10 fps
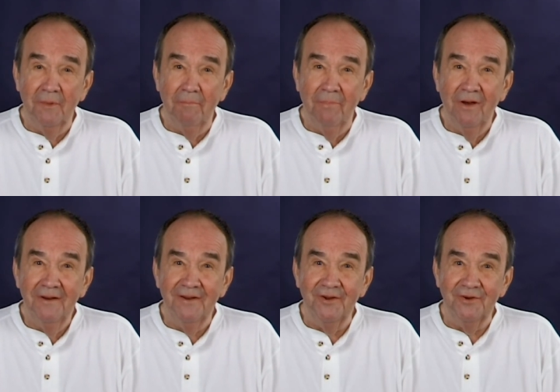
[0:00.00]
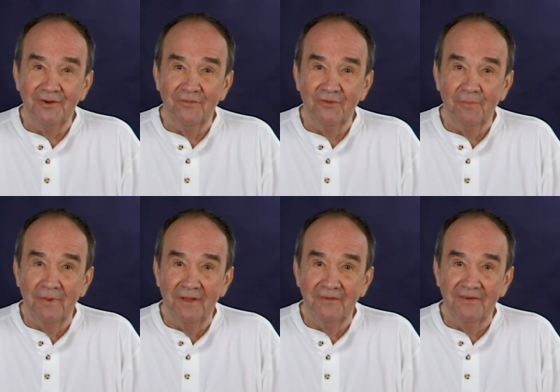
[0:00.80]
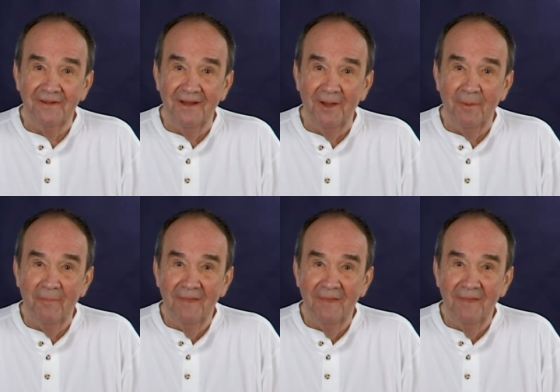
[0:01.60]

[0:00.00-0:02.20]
bondage of space-time